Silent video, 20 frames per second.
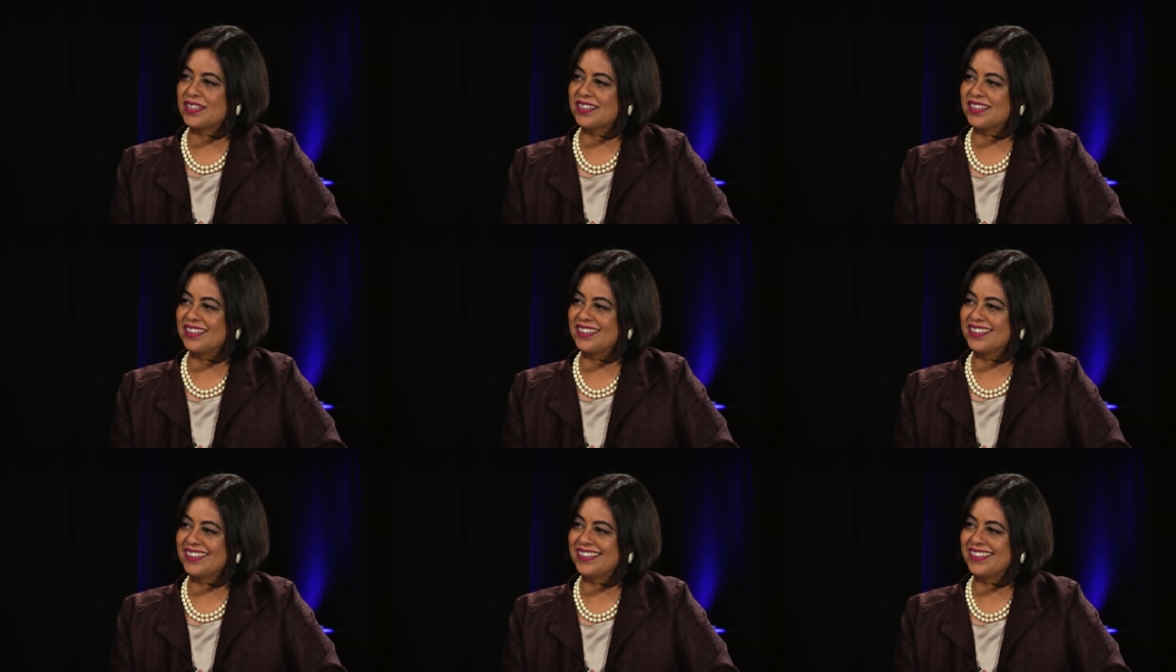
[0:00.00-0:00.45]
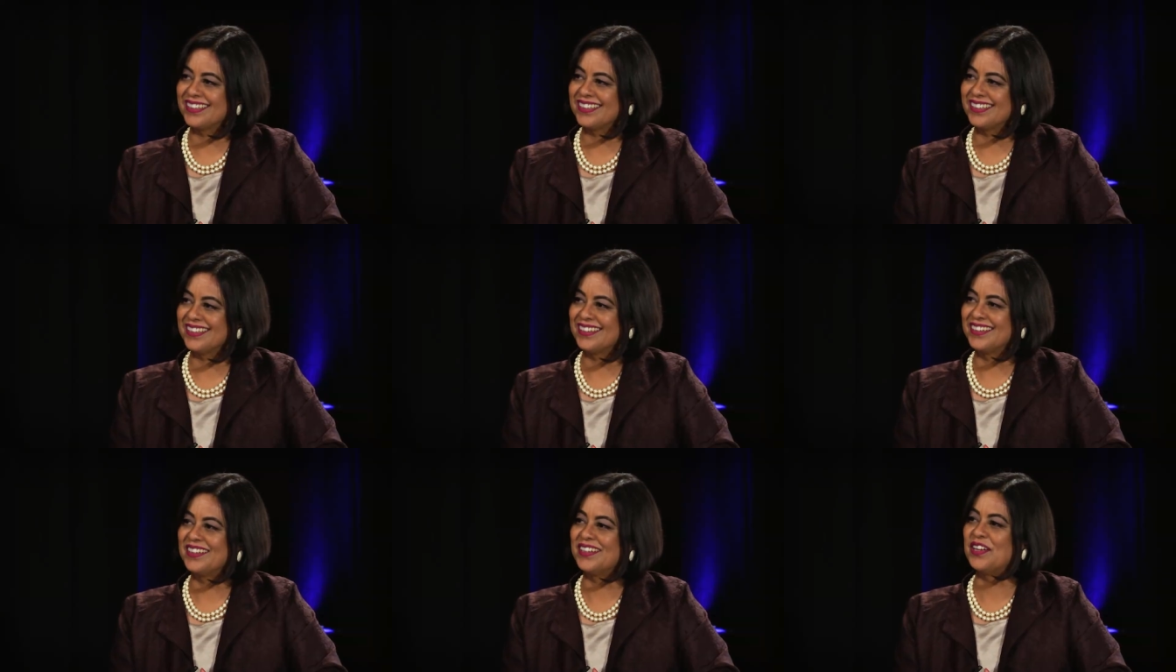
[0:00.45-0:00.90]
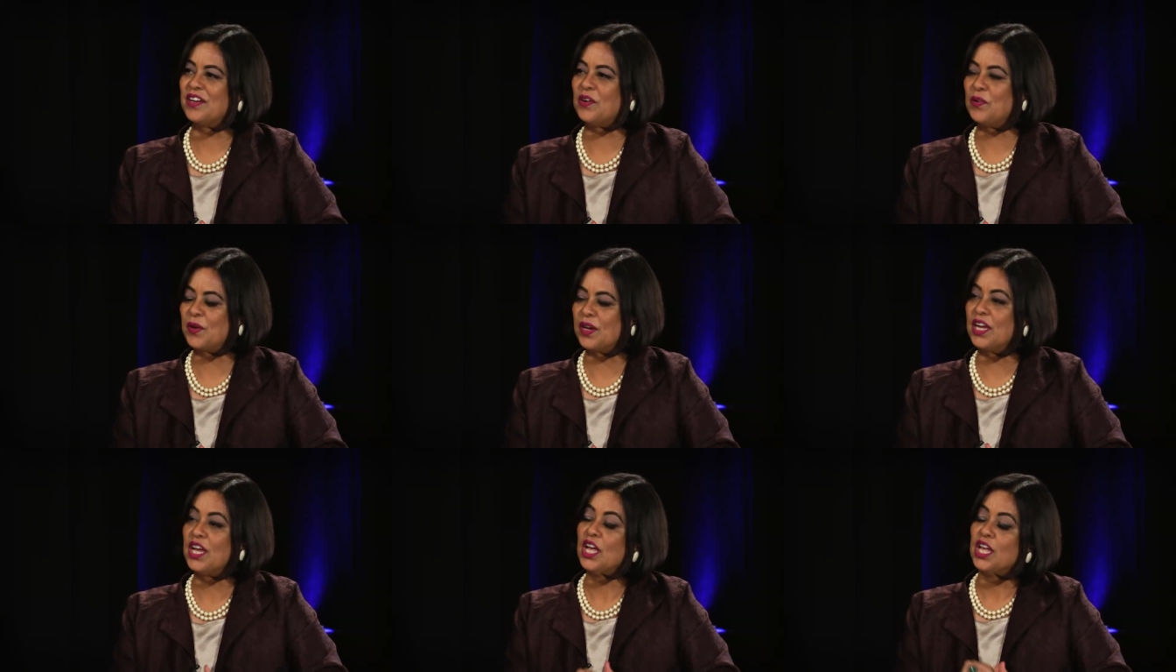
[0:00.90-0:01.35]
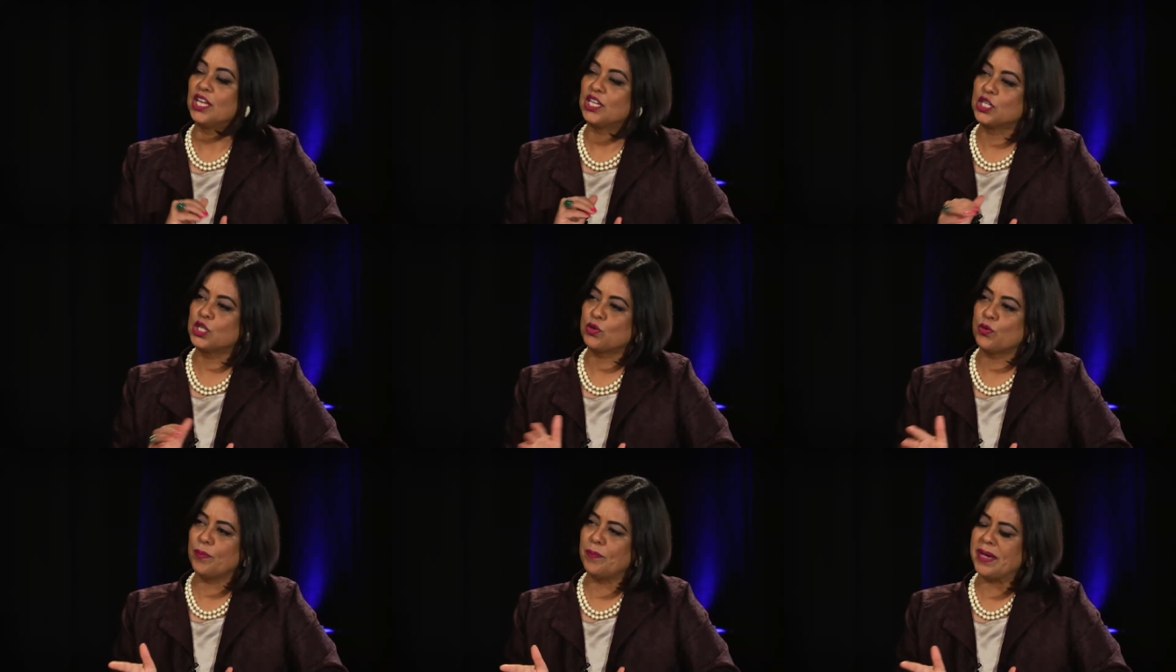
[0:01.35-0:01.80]
with her? I do, yes. Okay.
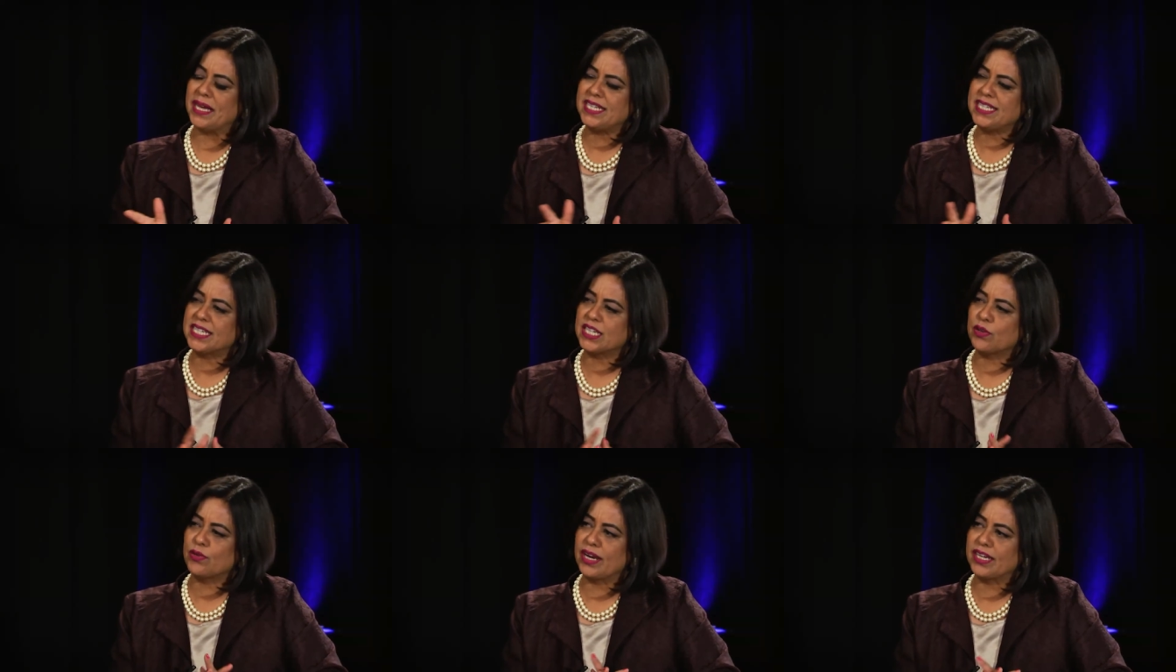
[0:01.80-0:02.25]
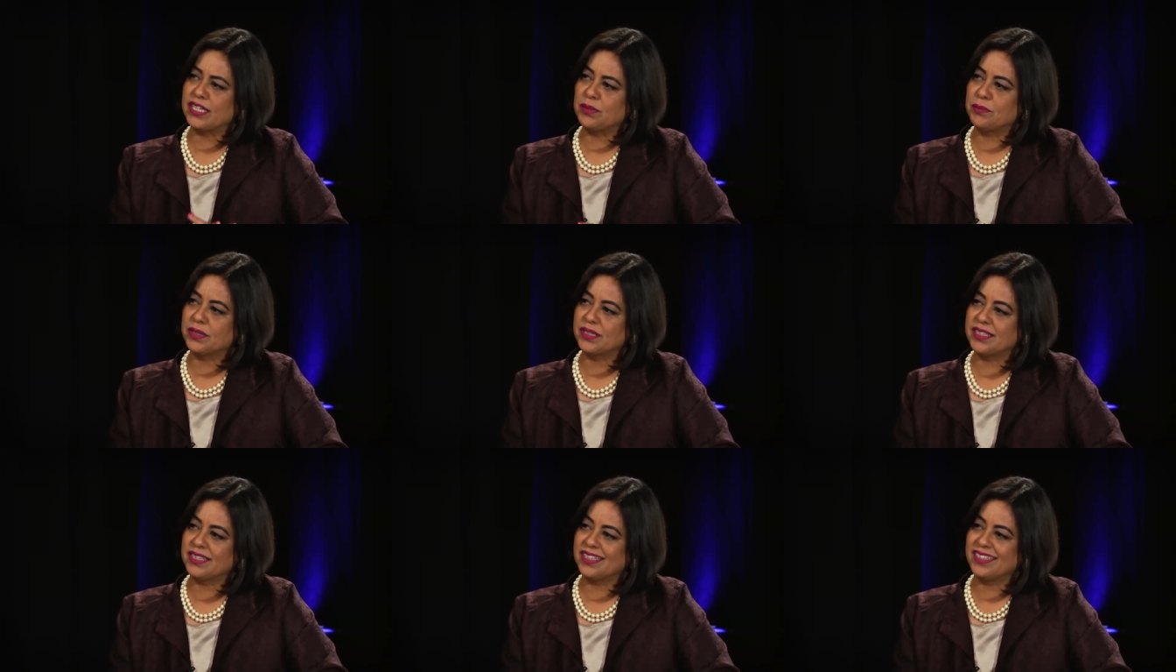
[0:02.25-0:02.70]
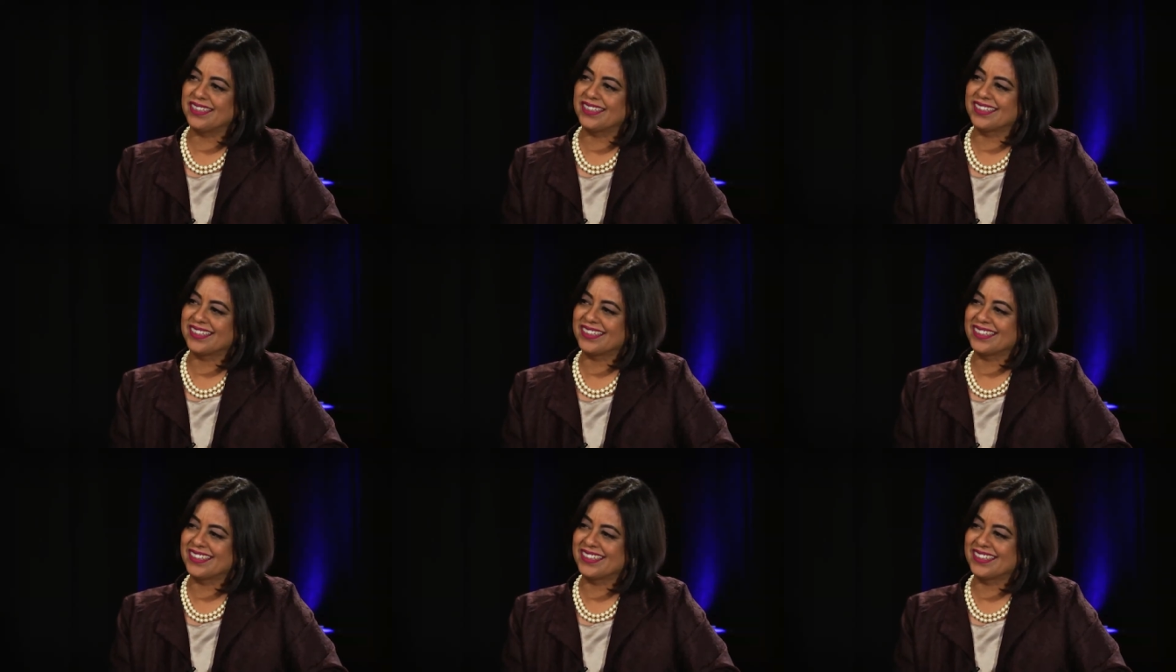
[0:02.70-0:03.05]
Do you mentor anybody?